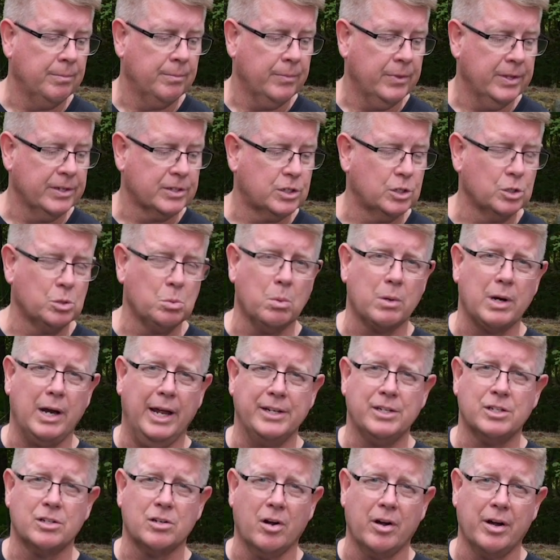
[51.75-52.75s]
This is what I
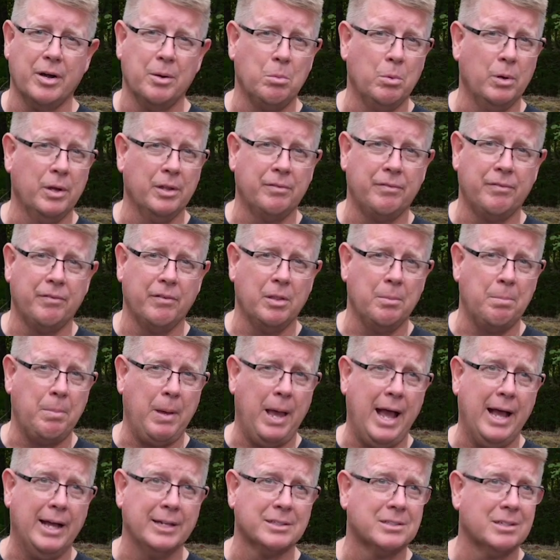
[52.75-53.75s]
started with for the
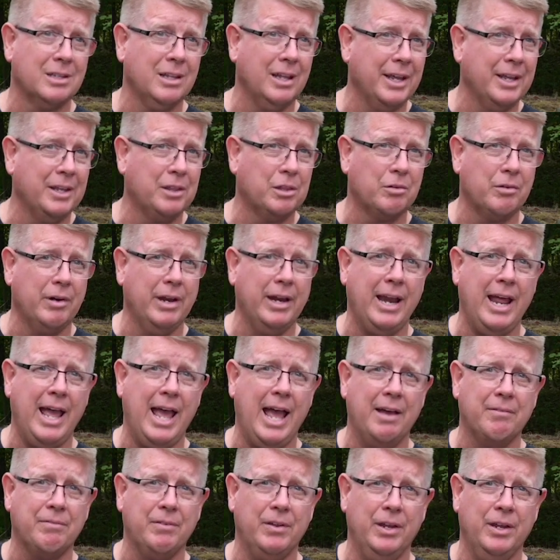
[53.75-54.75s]
past like
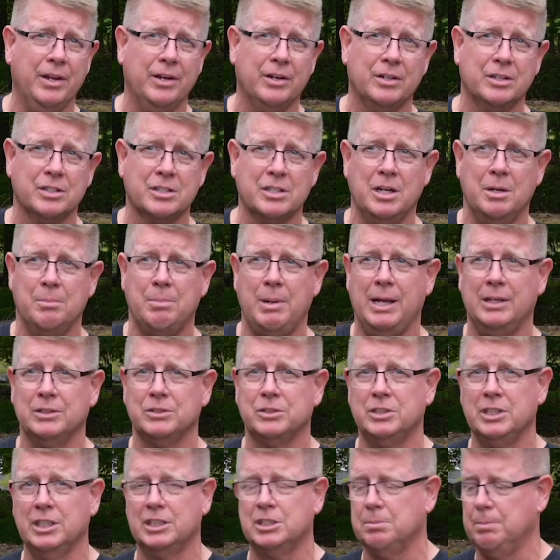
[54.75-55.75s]
3.5 years, and about
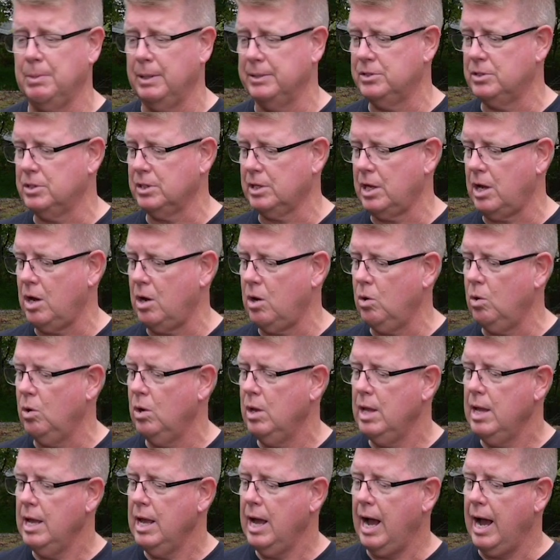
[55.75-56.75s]
6 months ago
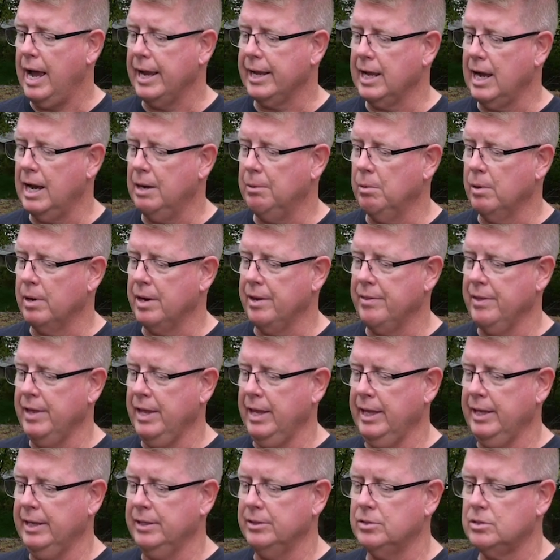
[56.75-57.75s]
I got one of
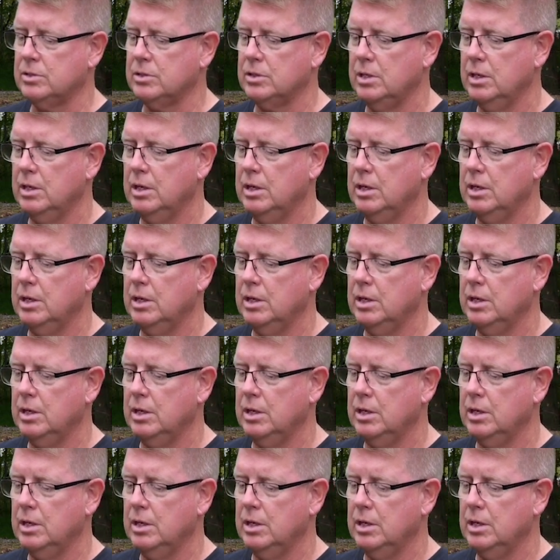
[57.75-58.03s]
these.